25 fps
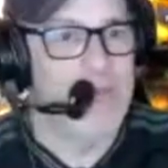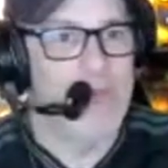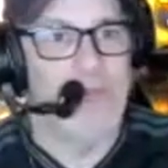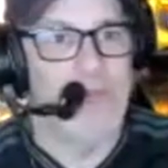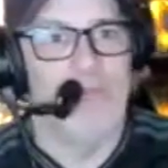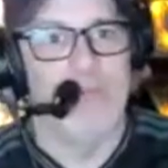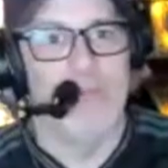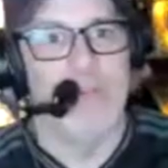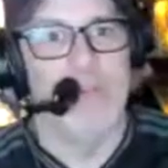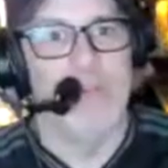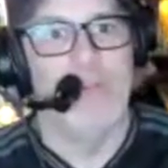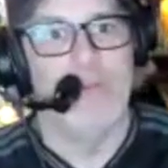
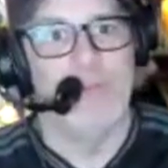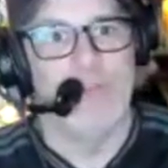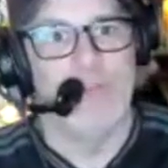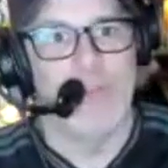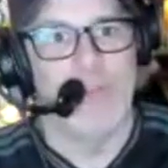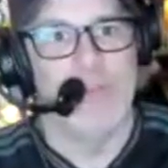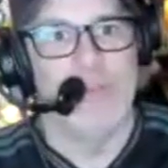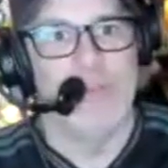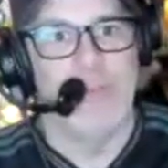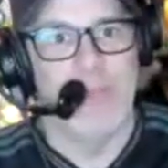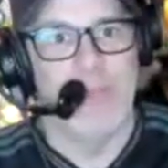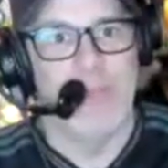your videos
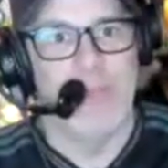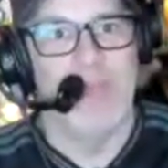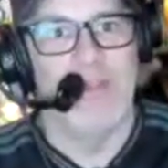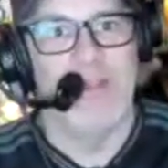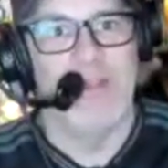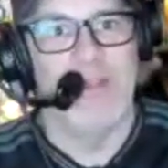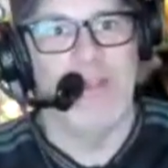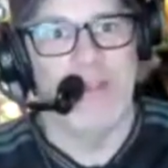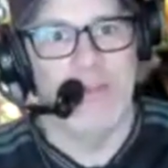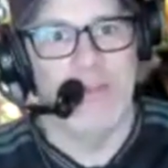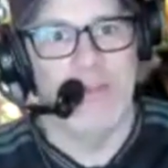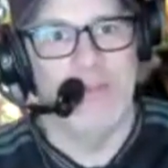on demand
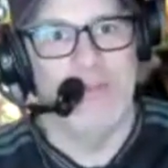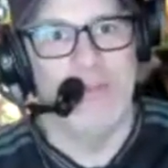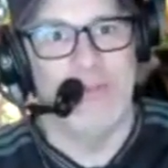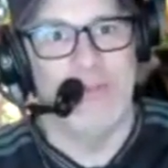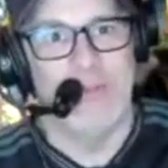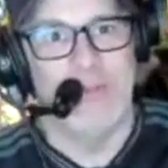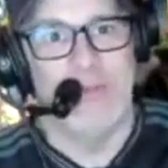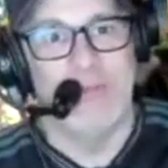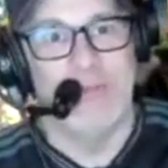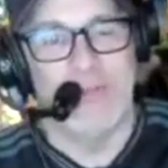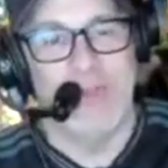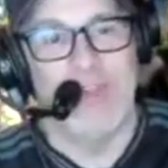on
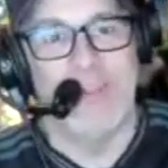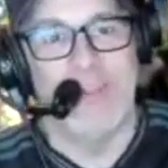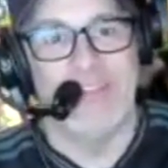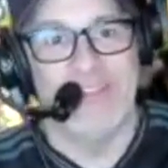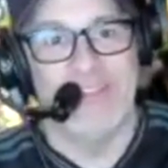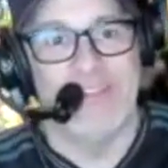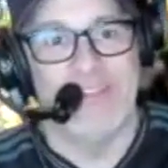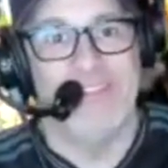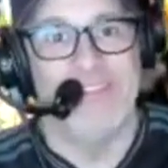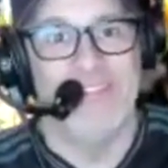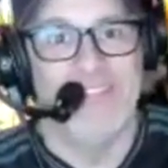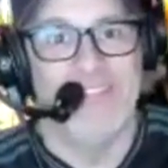YouTube, and you've got a,
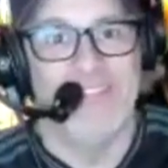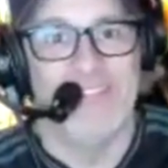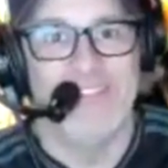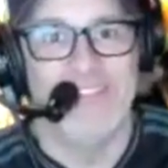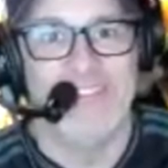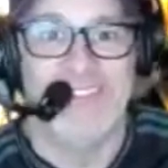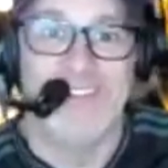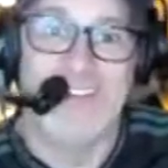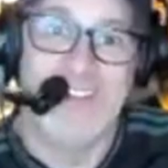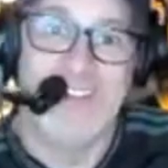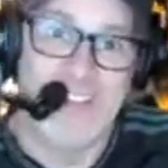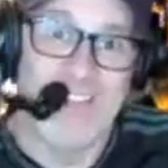
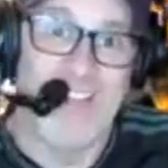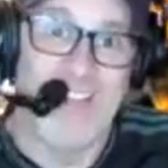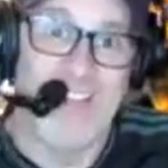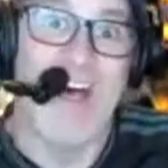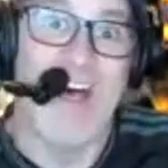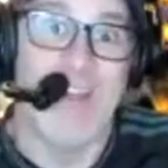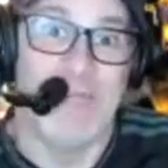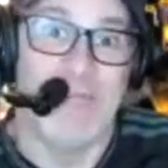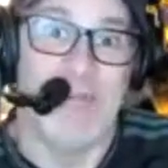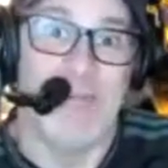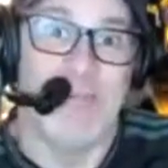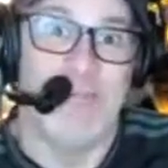a
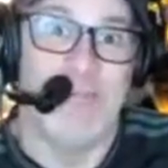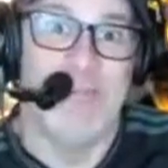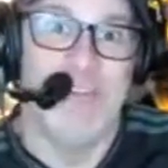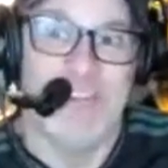lot of them.